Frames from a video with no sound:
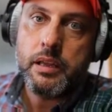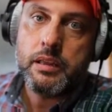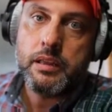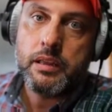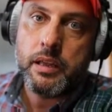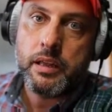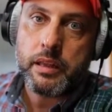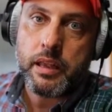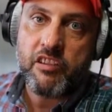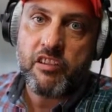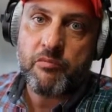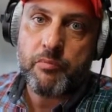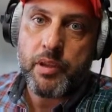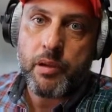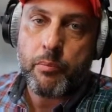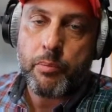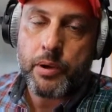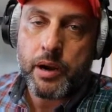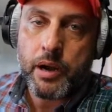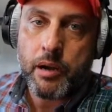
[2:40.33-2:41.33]
They'll give me a
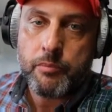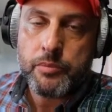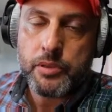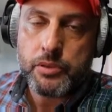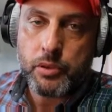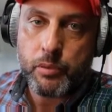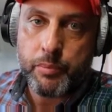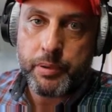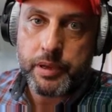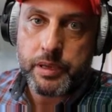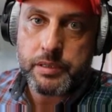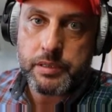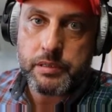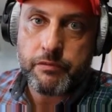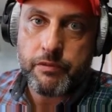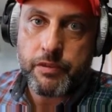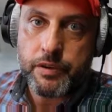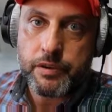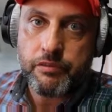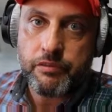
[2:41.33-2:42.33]
prompt to pick a
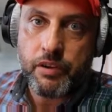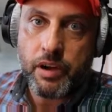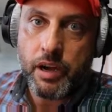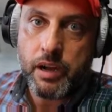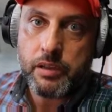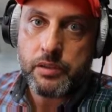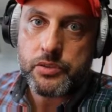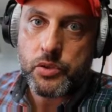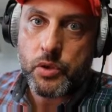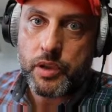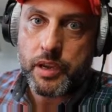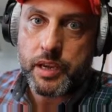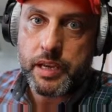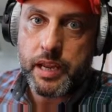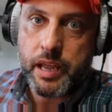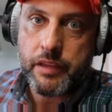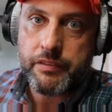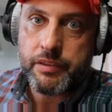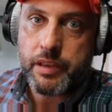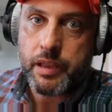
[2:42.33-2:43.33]
different file, so I can
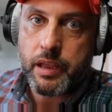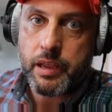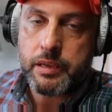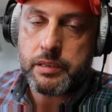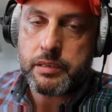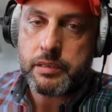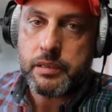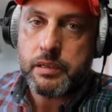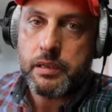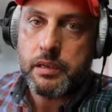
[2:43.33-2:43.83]
navigate